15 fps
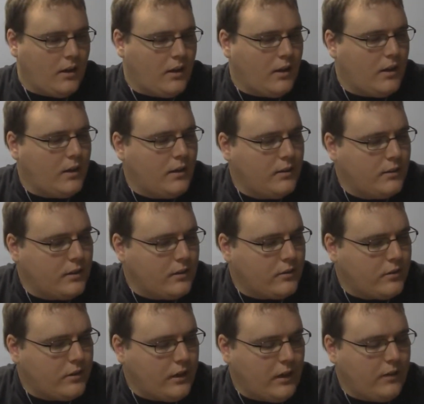
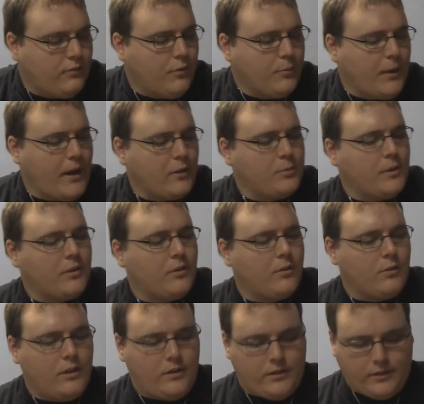Let's see. For my Xbox
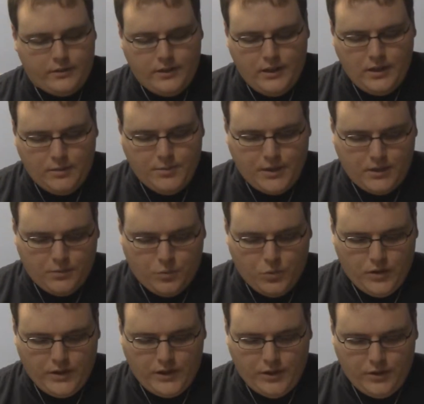360, I picked
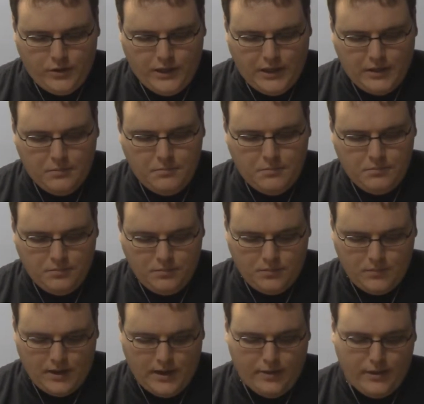up one new game,
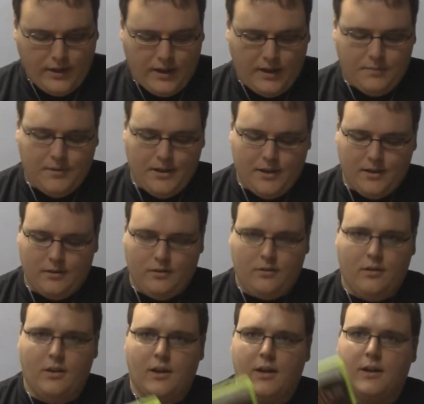and that game
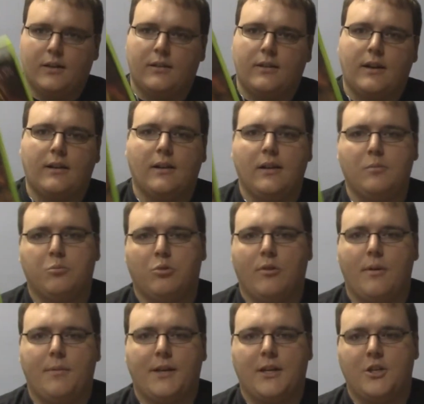is Deadly
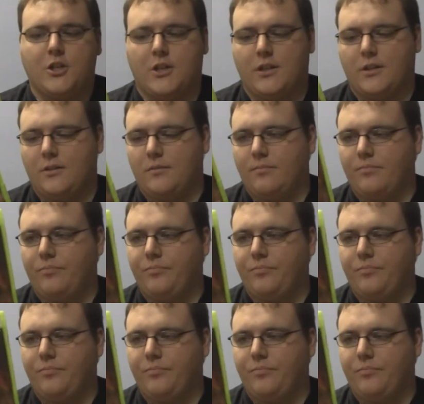Premonition.